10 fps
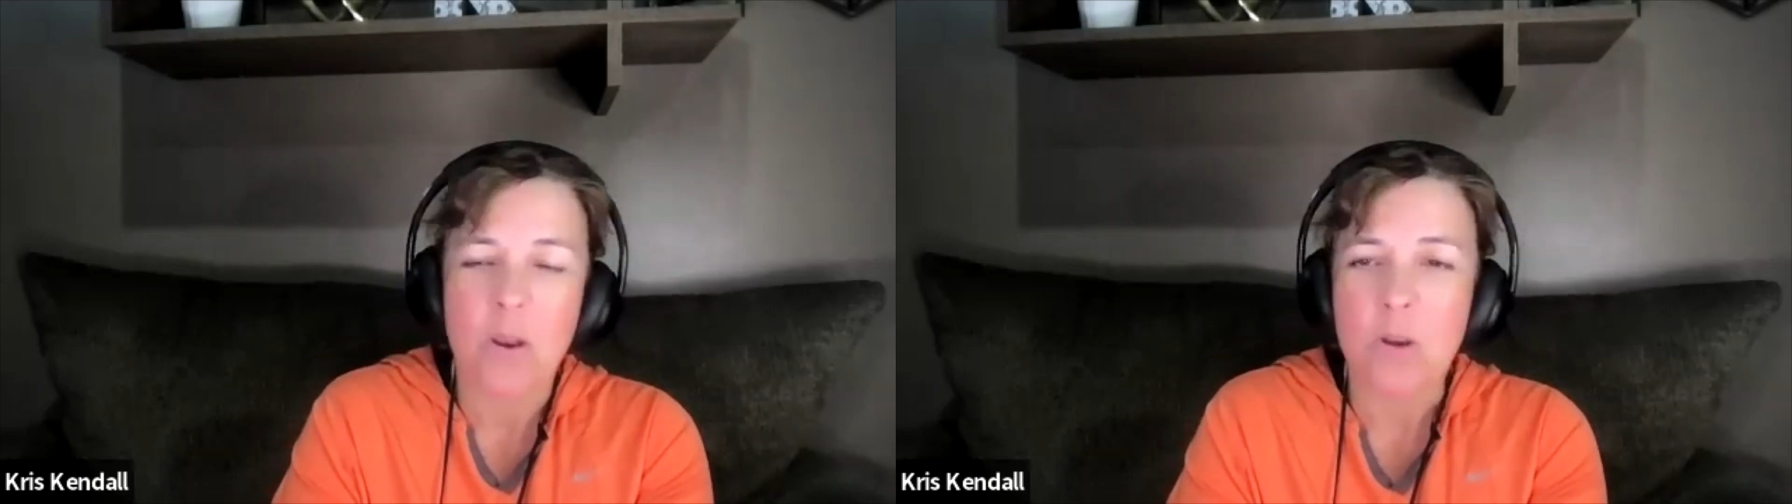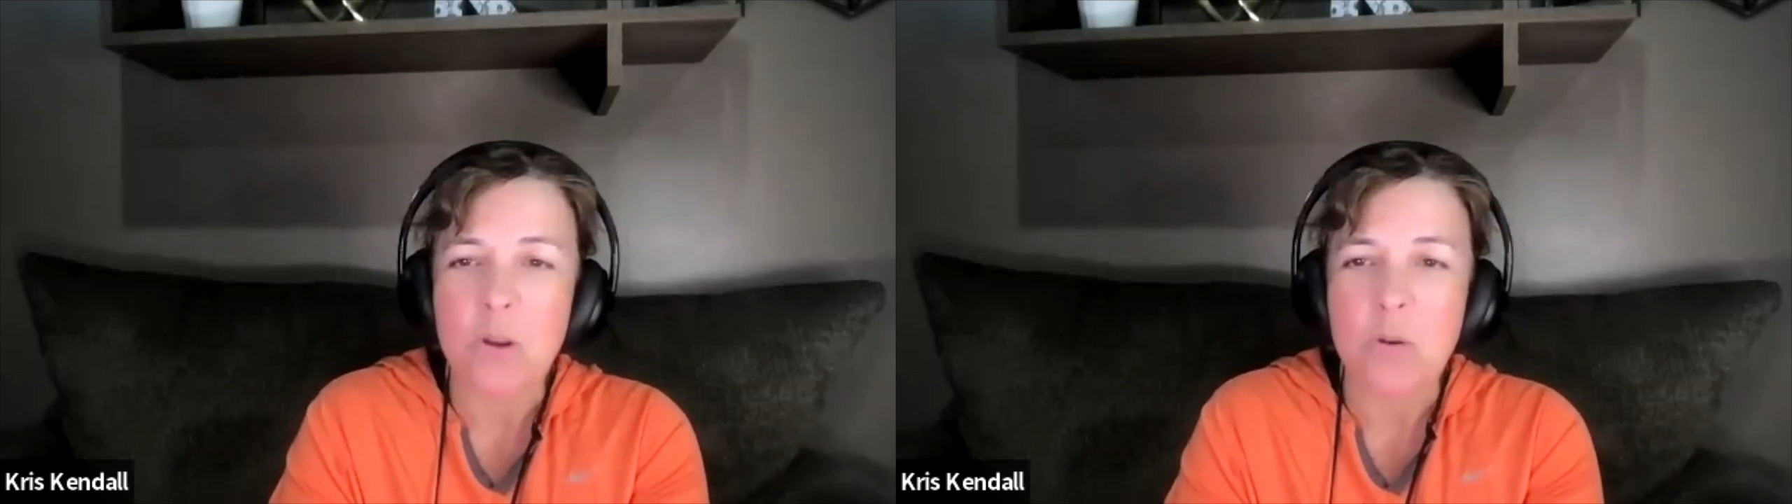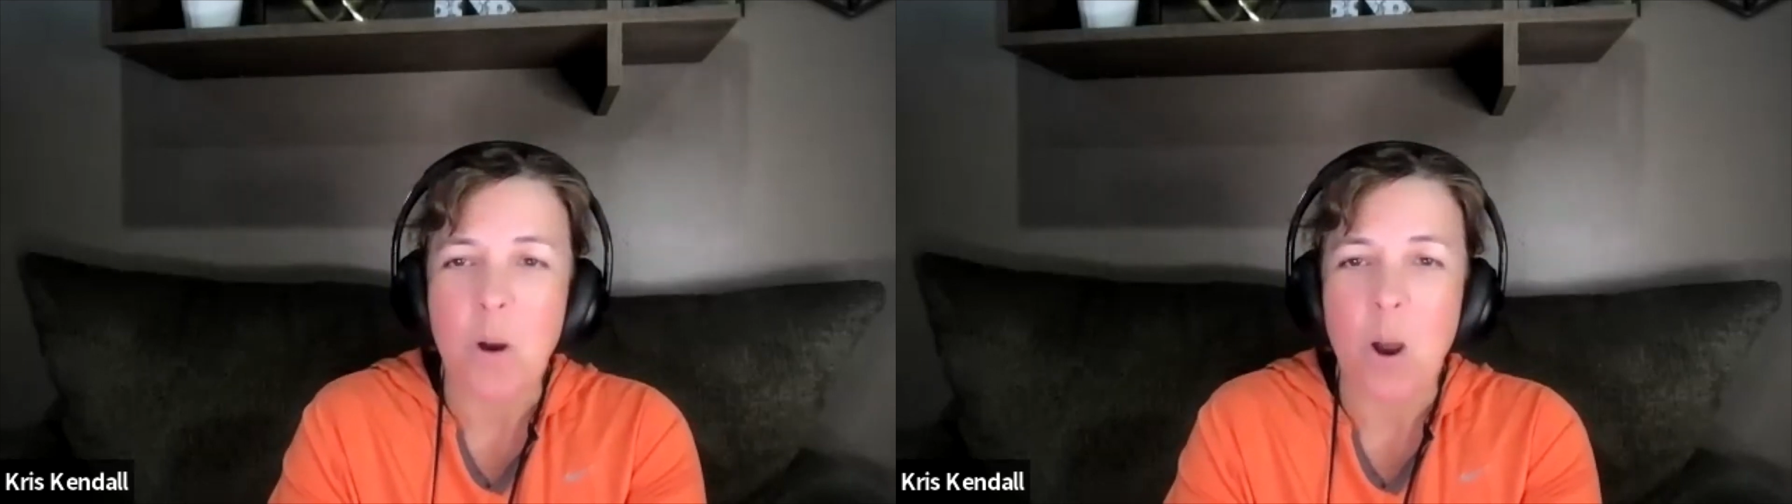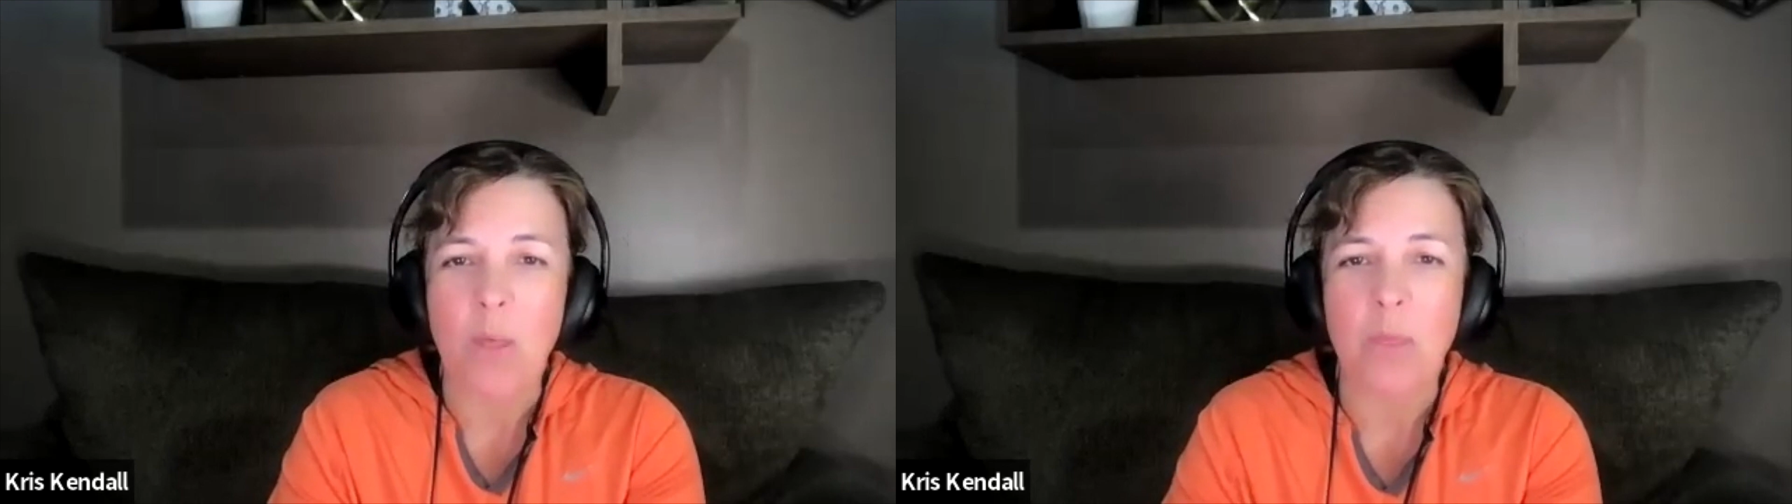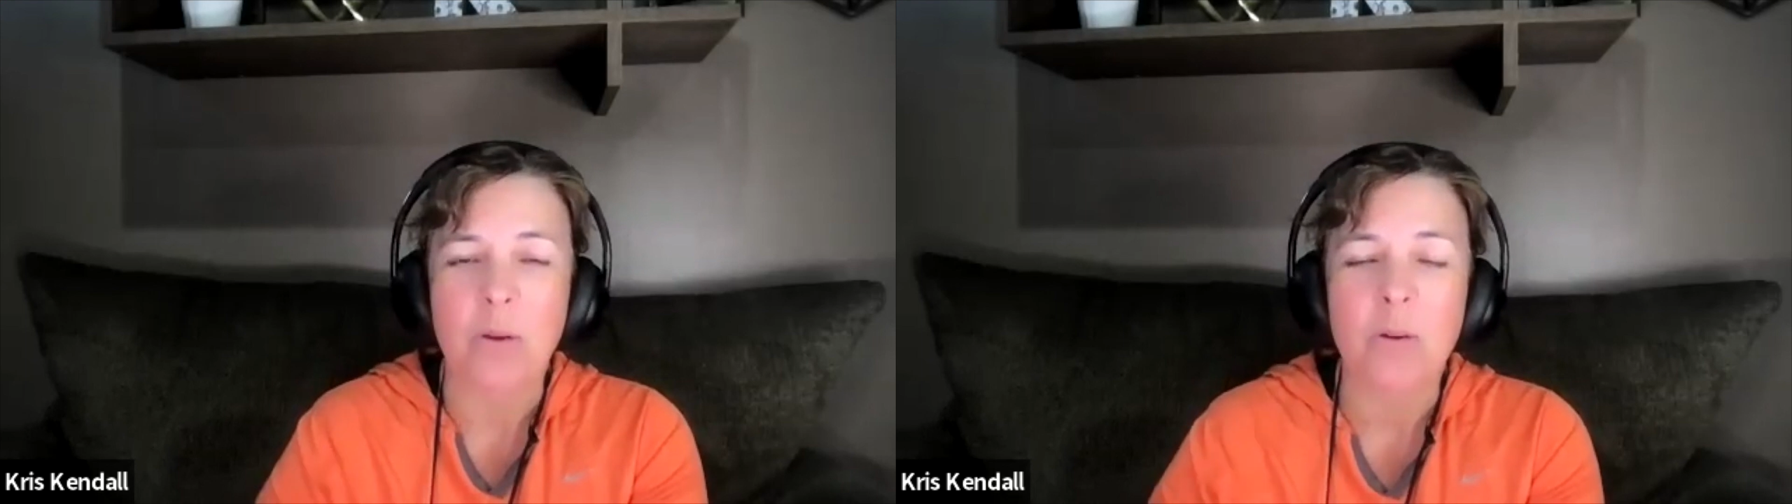new
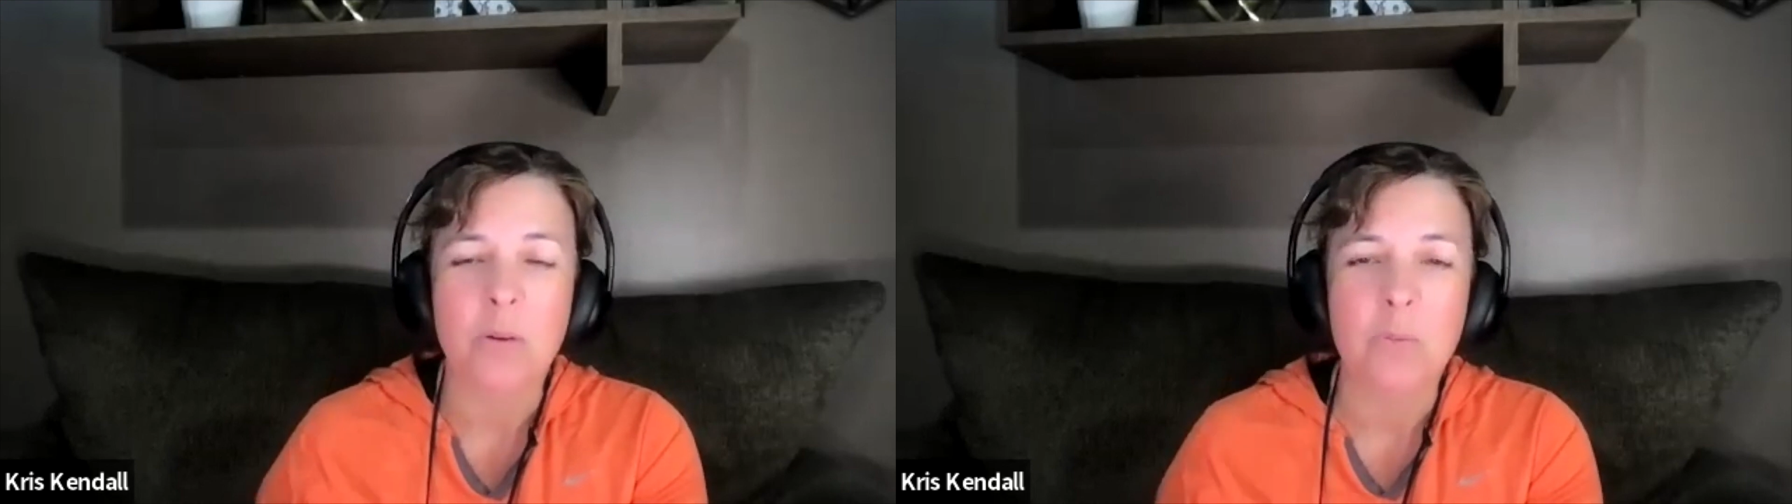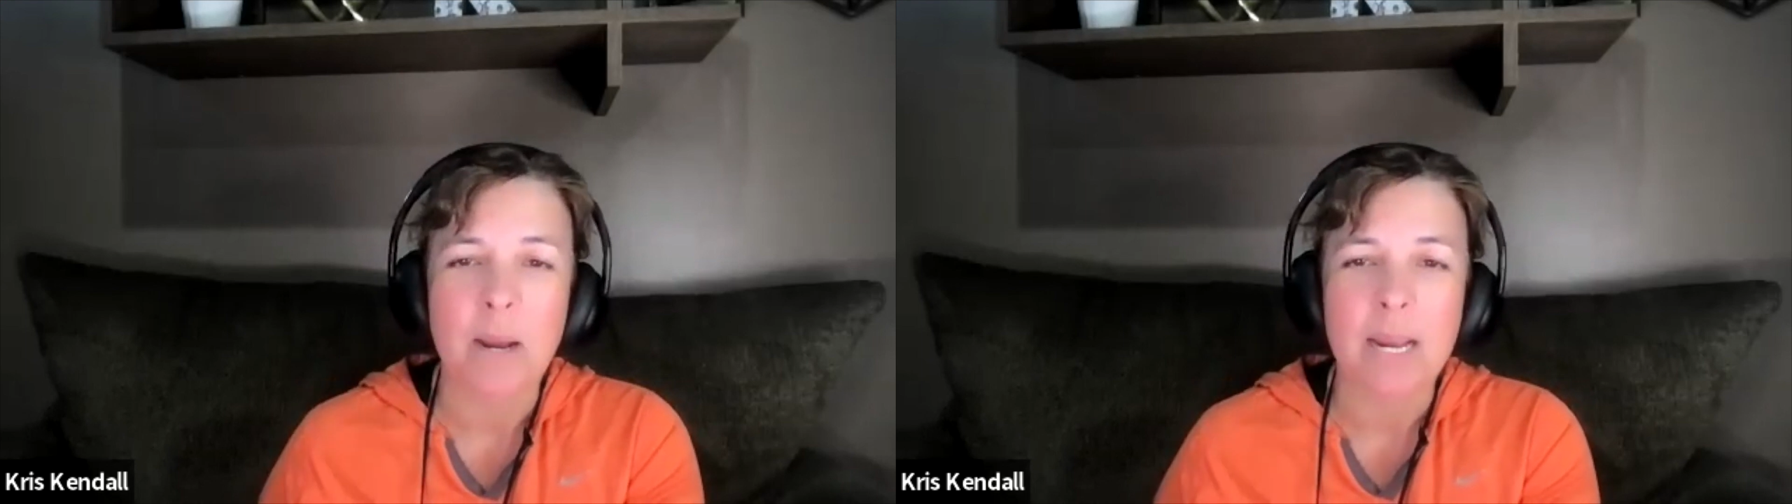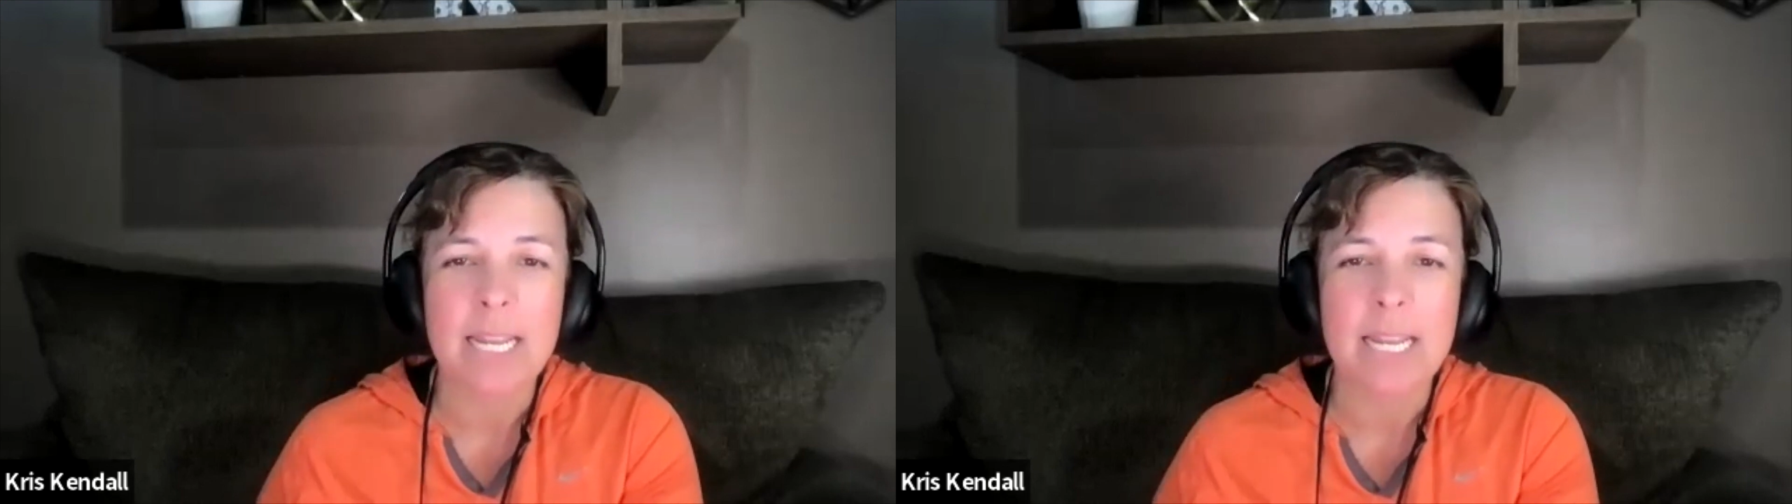author who might